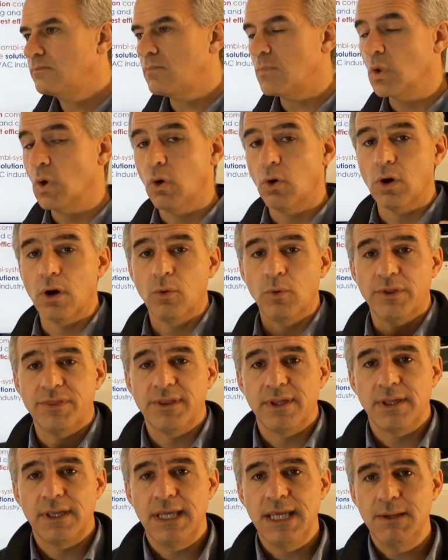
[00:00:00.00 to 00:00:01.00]
or with
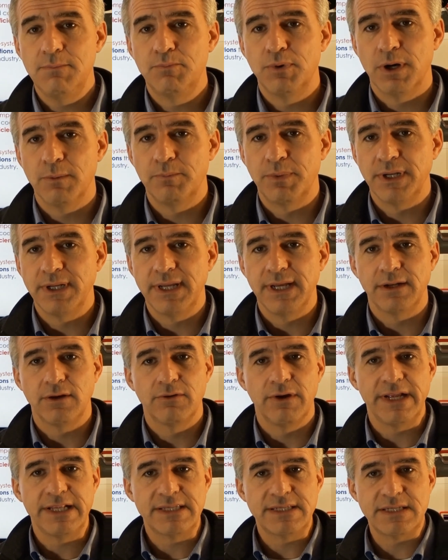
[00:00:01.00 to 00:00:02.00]
a heat pump and get
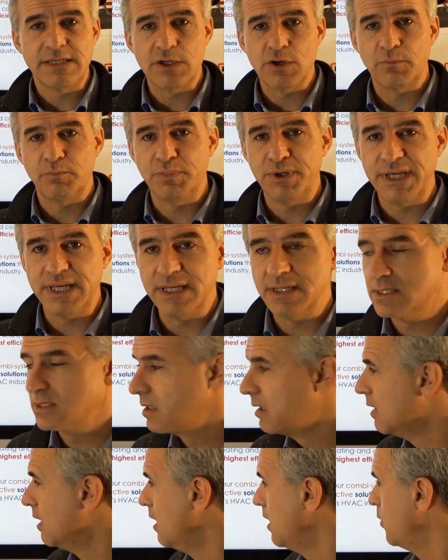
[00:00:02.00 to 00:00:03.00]
great COPs,
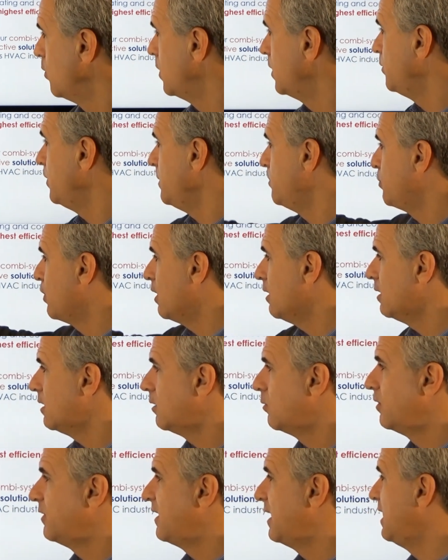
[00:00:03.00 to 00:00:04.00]
when we partner
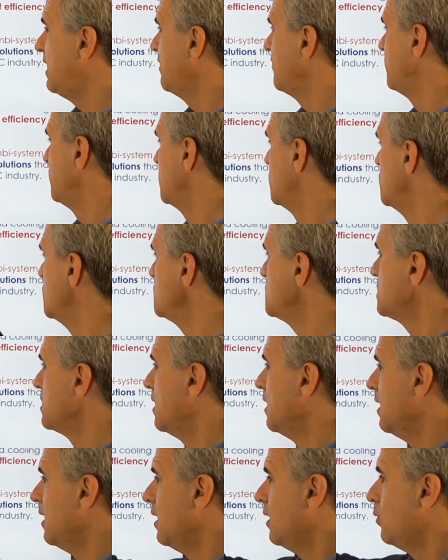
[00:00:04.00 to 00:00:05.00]
with any of those,
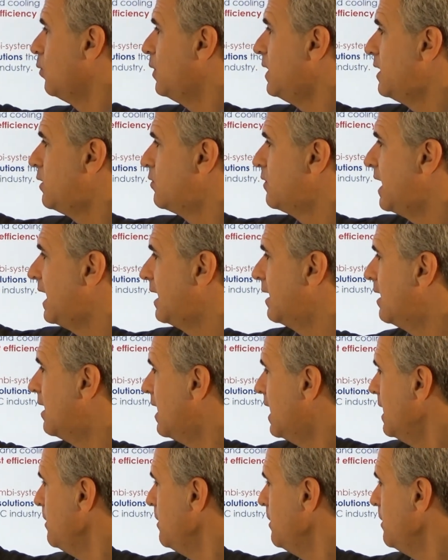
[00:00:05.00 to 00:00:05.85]
we create a high